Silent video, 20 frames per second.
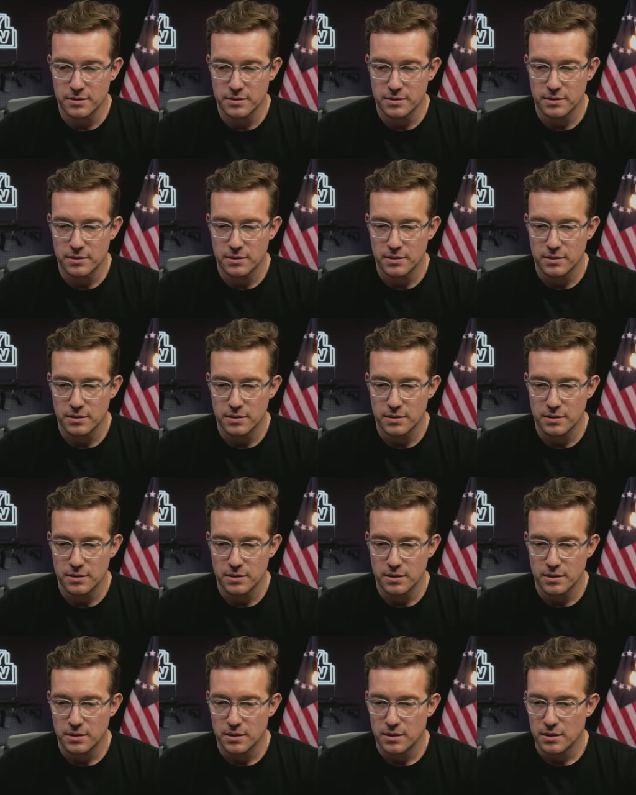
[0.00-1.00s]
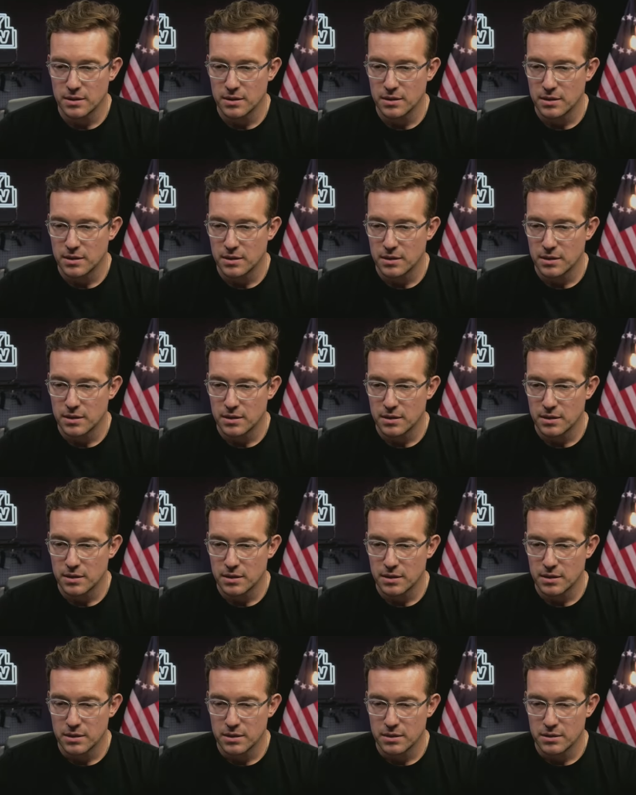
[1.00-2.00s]

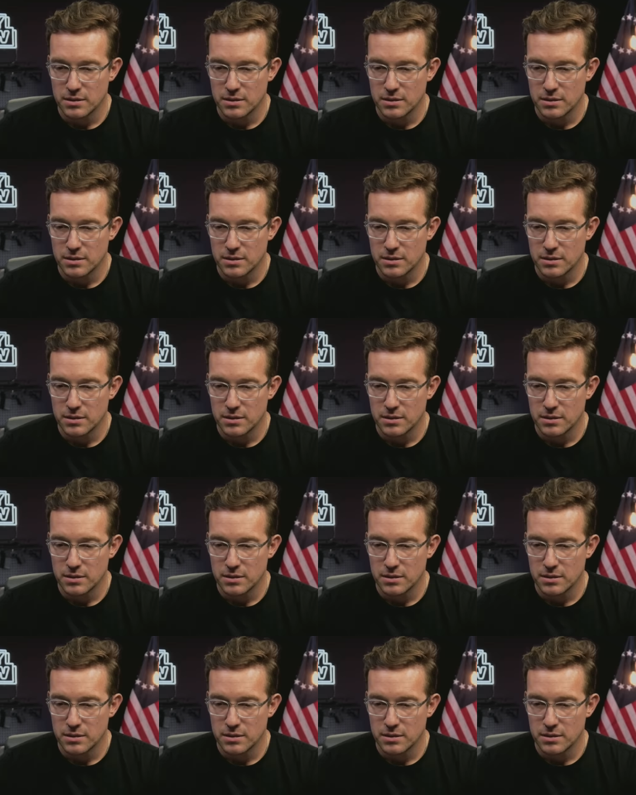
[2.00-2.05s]
[no speech]